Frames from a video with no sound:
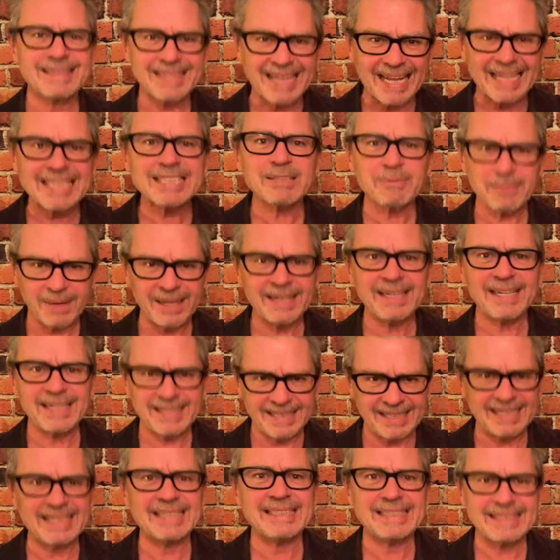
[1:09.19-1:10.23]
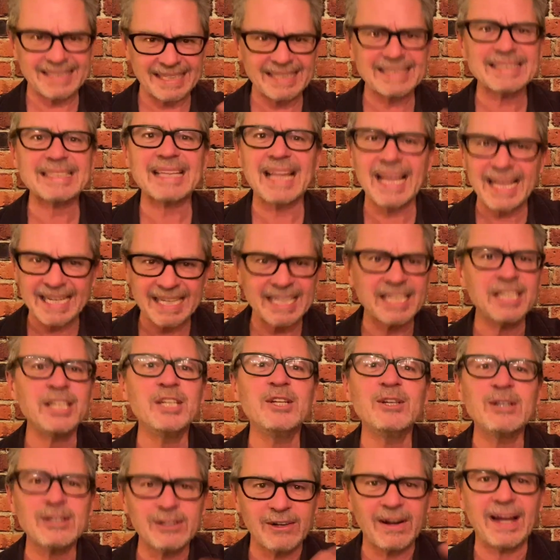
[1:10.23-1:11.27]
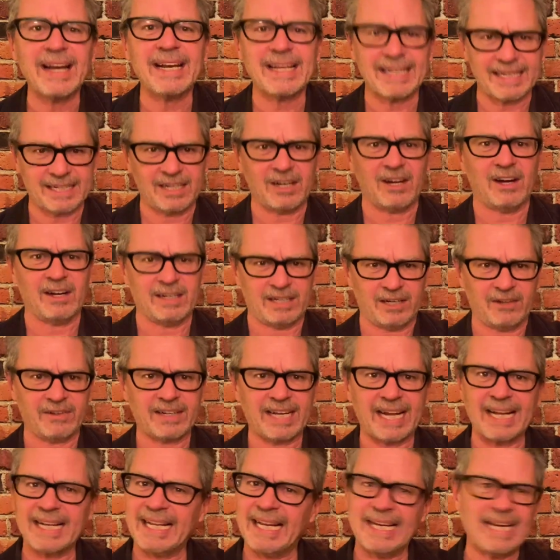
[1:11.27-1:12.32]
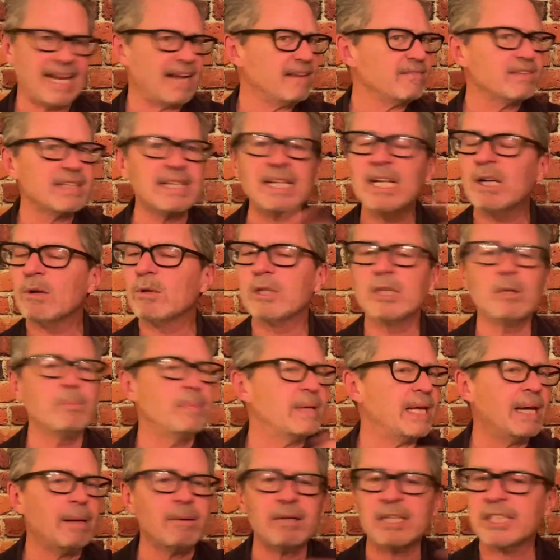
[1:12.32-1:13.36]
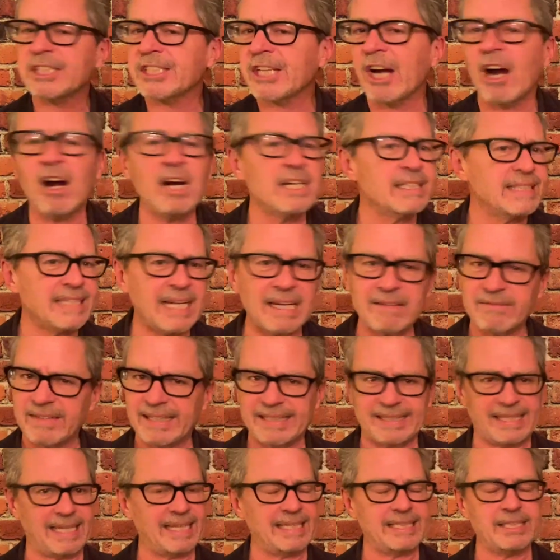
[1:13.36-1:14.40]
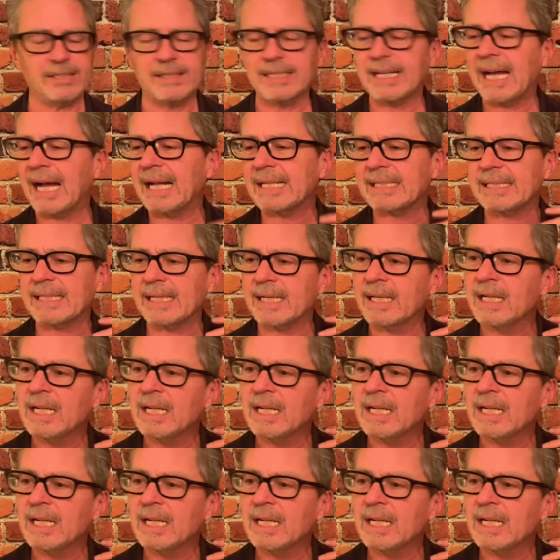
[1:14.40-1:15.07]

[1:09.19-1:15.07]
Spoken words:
That's what it is. It's like a new credit card, okay? And you'll be able to charge everything. You got